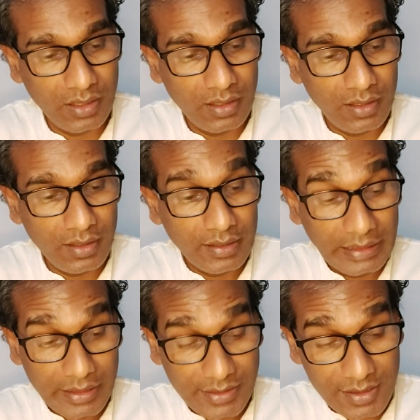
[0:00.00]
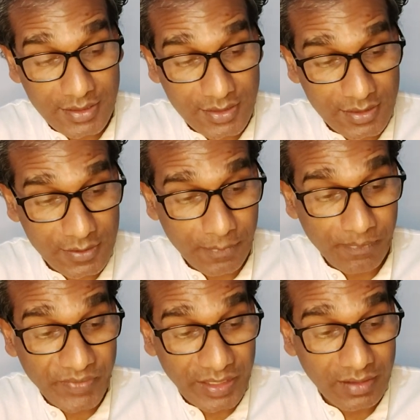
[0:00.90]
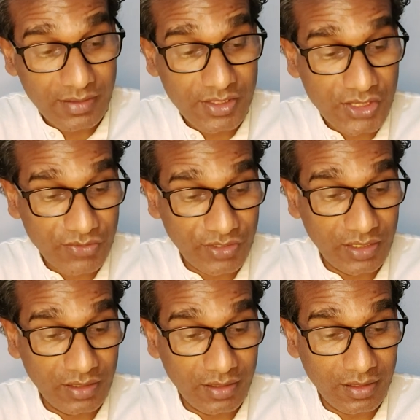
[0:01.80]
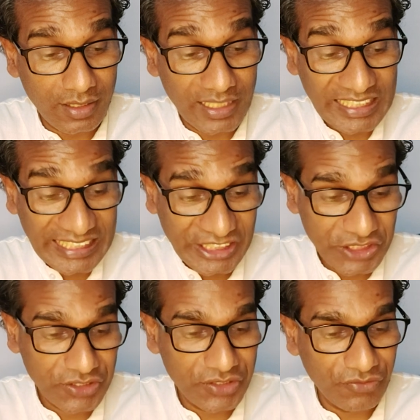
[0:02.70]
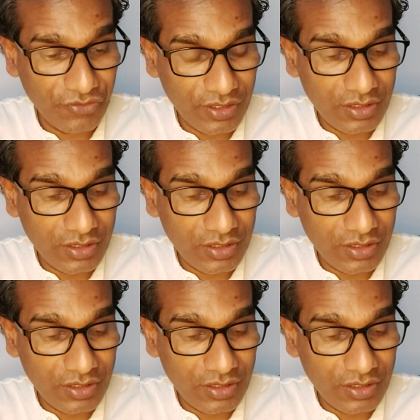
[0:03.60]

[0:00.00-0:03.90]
He says aliens will enter the world